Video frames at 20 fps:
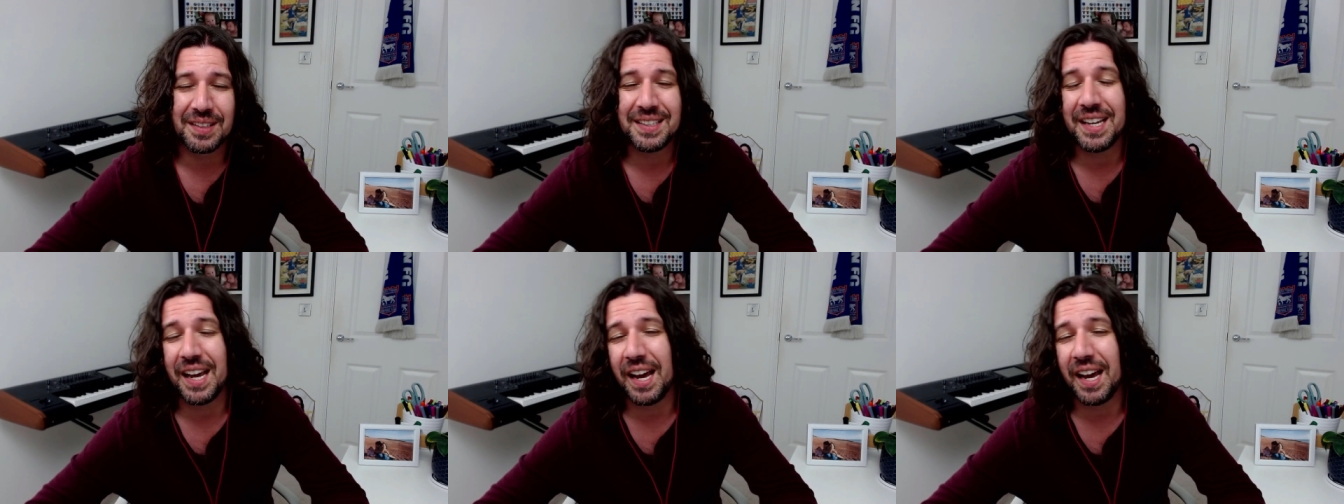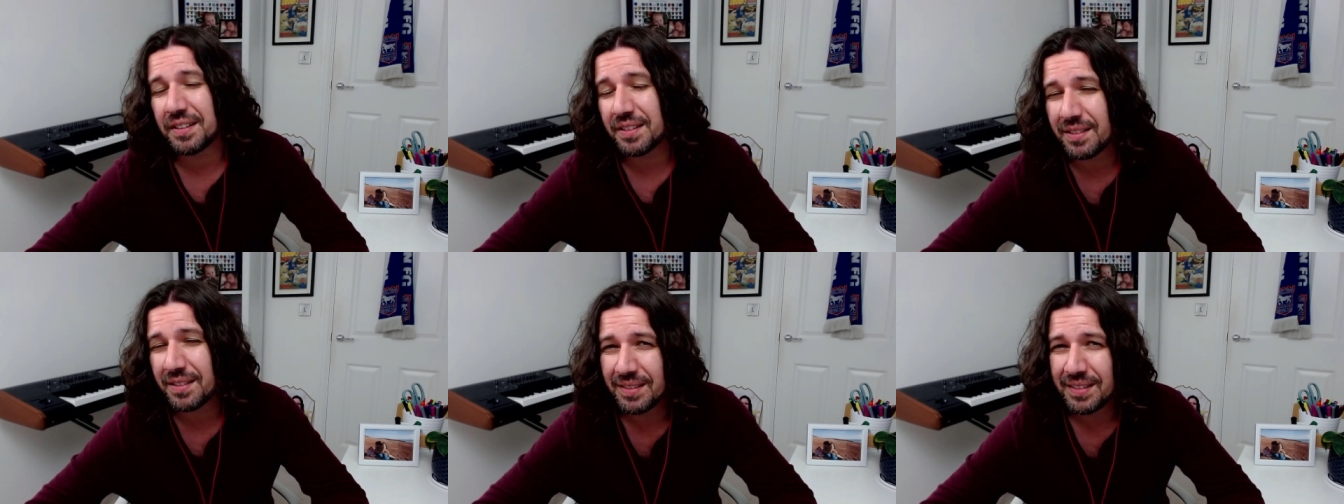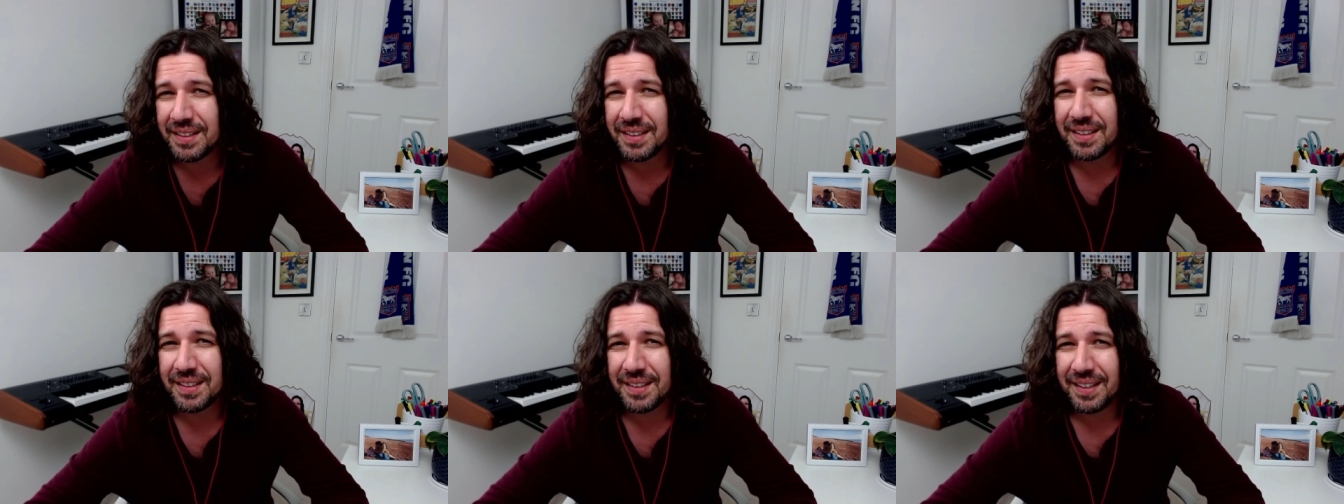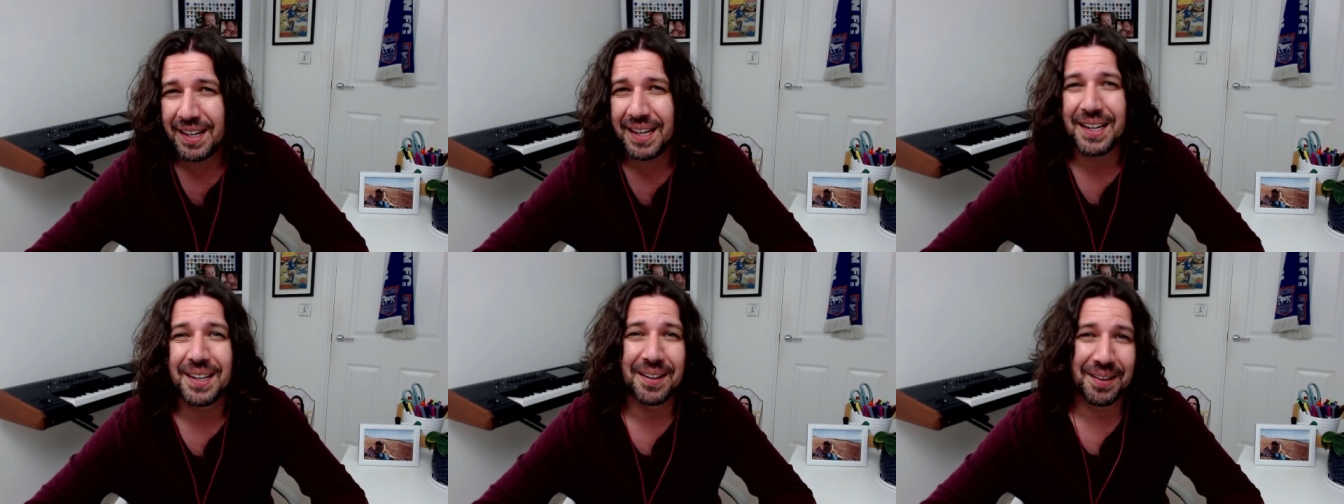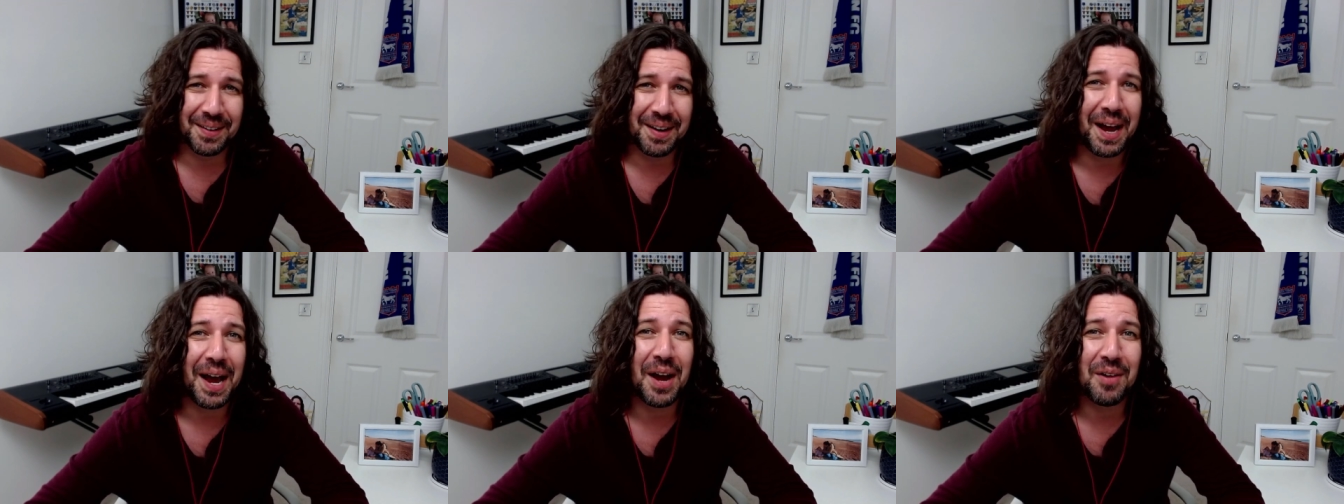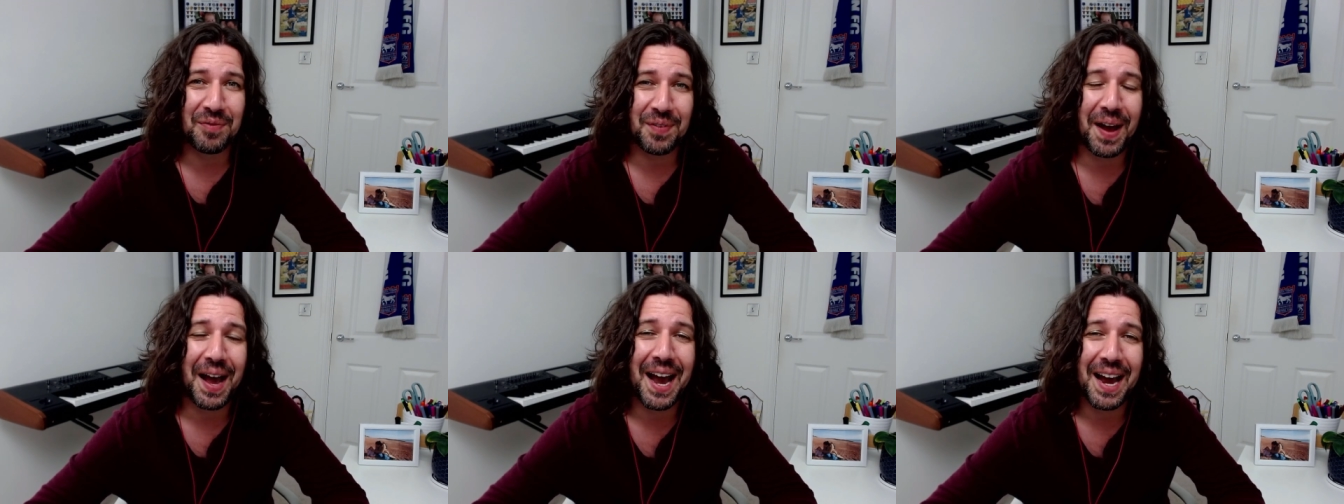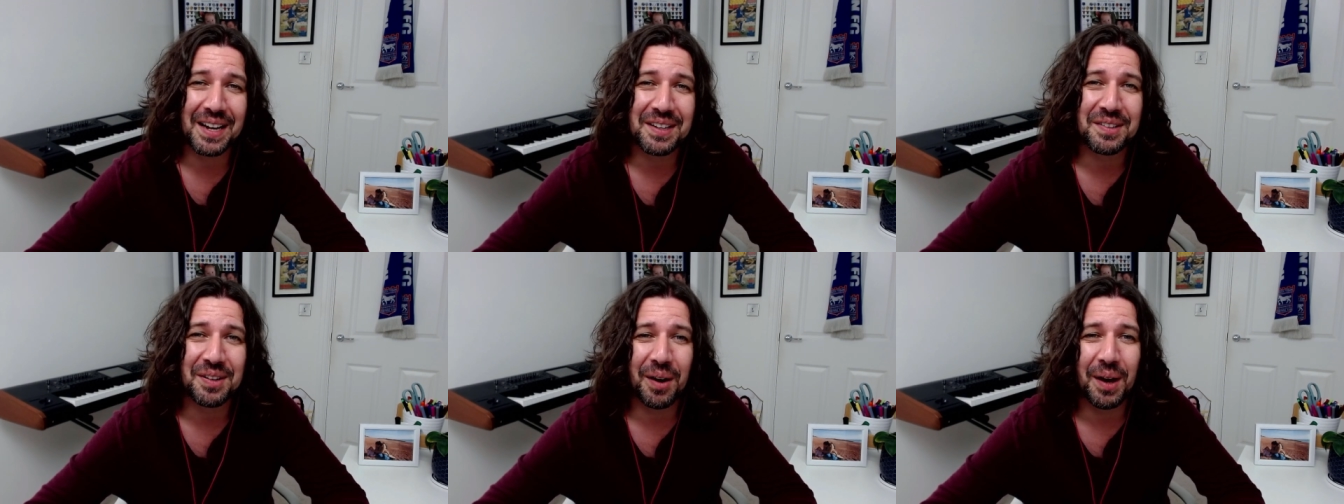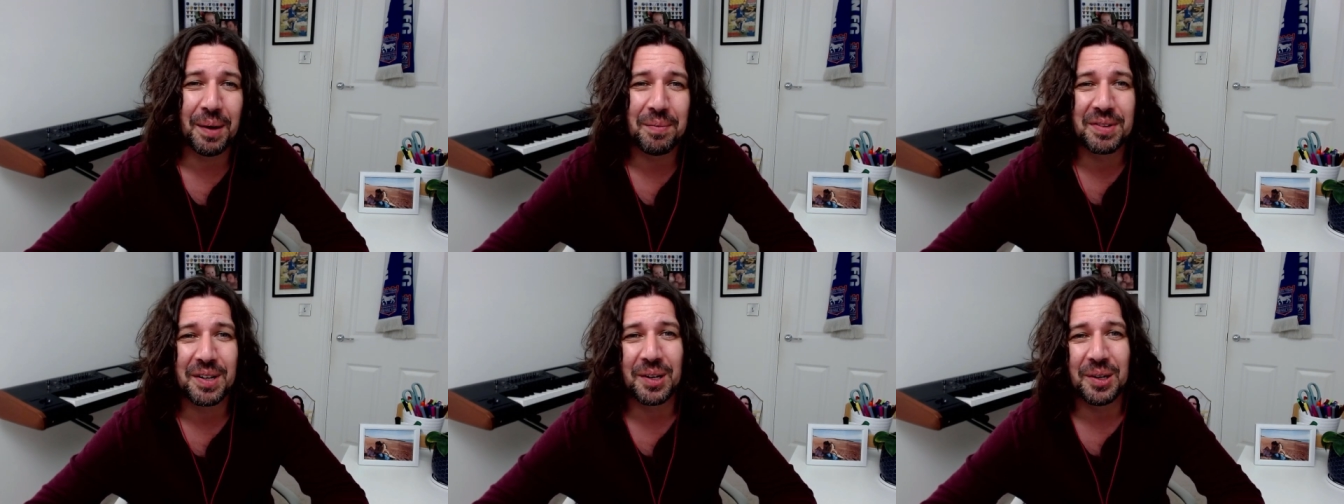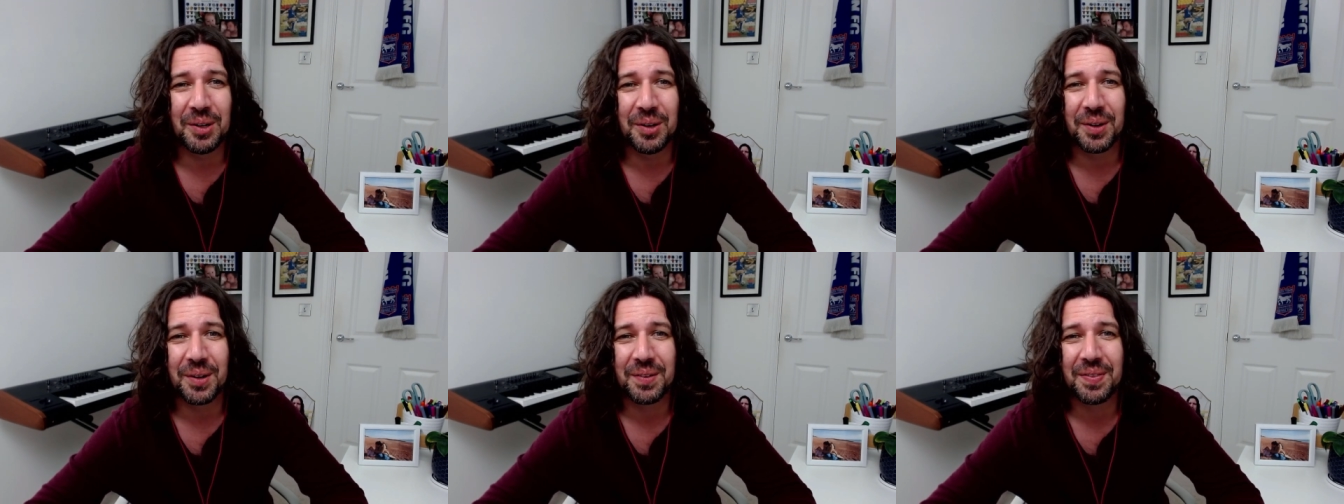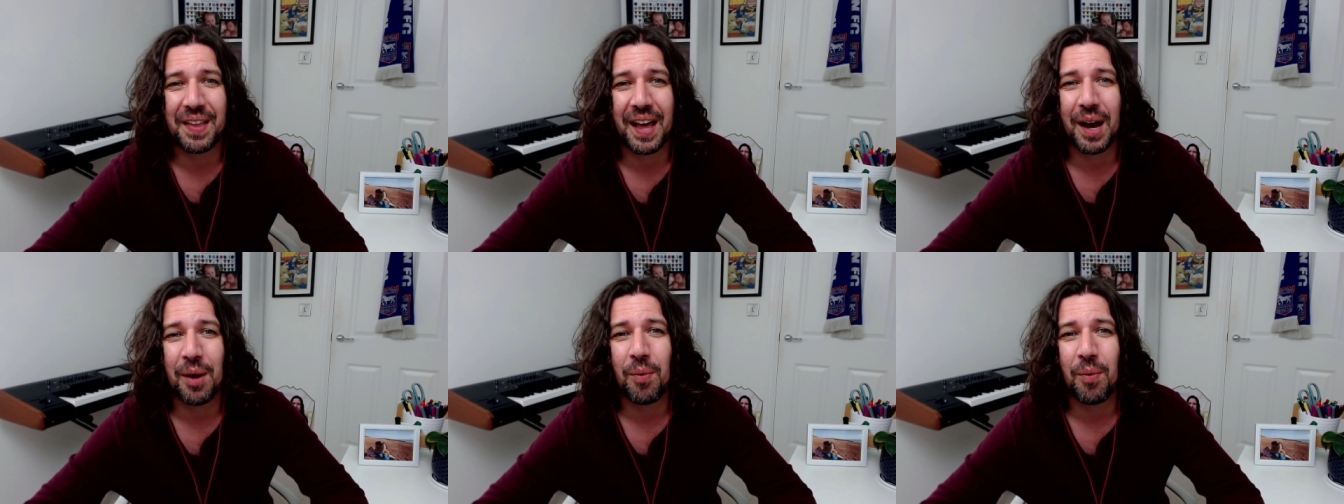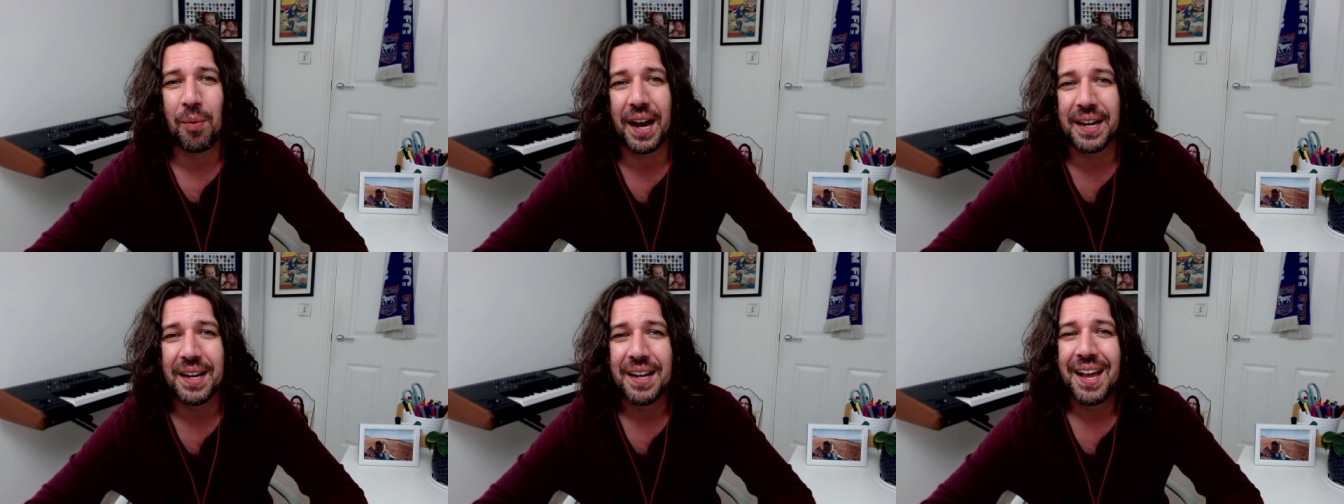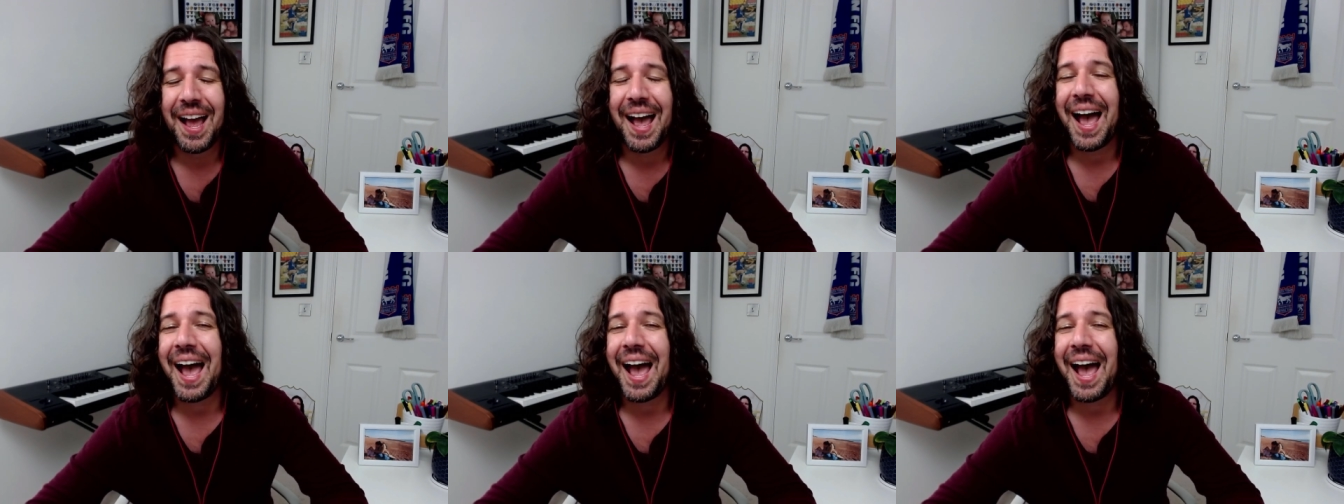And yes, England have at times looked that way.